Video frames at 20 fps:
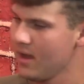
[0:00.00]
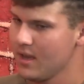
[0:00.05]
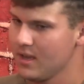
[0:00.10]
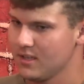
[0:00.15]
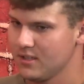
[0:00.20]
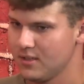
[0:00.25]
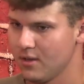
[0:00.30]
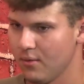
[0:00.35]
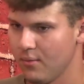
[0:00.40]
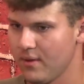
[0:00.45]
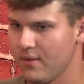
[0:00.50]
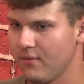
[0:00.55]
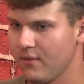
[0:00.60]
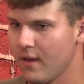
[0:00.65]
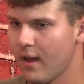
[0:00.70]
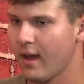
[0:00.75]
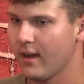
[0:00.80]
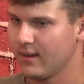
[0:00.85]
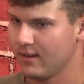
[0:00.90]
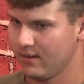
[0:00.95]
So we've
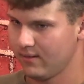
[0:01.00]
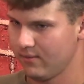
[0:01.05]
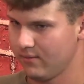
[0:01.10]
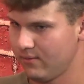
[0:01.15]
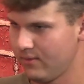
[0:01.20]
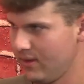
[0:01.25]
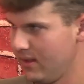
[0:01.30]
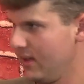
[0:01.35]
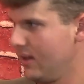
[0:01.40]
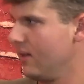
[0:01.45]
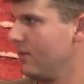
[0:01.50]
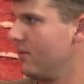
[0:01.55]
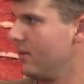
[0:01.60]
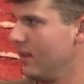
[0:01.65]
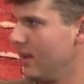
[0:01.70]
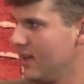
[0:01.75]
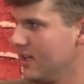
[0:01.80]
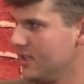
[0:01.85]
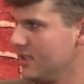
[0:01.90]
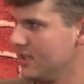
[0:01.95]
gotten really good
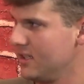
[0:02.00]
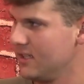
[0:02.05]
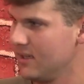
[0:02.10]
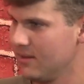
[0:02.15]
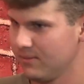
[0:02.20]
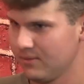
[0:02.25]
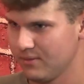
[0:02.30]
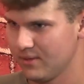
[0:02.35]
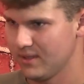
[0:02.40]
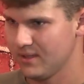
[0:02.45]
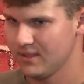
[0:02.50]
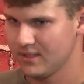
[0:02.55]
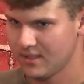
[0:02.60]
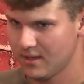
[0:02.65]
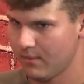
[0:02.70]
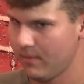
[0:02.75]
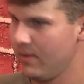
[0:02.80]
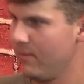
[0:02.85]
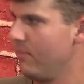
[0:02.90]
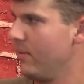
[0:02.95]
relationships with
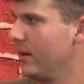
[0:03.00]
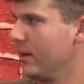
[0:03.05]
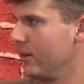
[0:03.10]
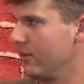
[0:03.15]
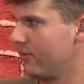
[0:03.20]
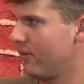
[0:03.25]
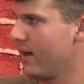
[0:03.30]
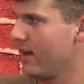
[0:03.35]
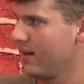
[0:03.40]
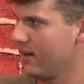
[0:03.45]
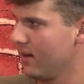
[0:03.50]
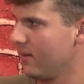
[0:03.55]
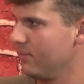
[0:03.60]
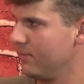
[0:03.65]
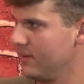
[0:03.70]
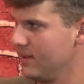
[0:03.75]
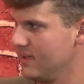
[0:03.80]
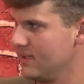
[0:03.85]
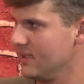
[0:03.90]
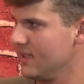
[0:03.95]
some of the bigger freight
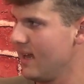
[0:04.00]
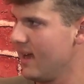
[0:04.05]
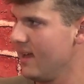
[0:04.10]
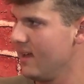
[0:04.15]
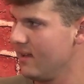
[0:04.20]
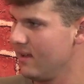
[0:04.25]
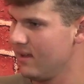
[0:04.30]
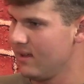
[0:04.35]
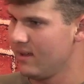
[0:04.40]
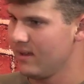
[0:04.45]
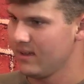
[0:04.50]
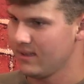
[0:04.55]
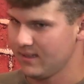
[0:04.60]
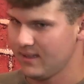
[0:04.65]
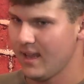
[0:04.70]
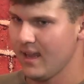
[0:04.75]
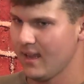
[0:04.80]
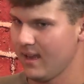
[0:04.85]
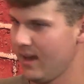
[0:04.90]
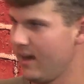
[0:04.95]
companies that
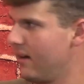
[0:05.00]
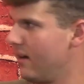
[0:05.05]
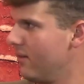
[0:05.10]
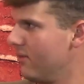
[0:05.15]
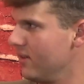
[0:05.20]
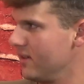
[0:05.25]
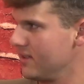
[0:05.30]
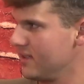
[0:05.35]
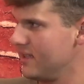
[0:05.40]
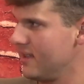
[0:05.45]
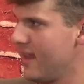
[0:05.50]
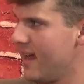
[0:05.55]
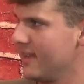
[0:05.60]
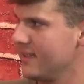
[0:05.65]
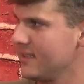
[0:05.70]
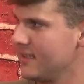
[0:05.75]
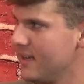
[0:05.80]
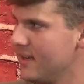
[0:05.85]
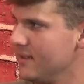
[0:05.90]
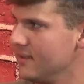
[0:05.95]
take care of us in that
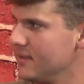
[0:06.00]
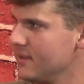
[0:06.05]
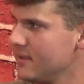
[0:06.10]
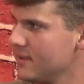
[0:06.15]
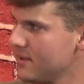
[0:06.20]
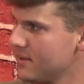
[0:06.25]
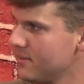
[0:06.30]
sense.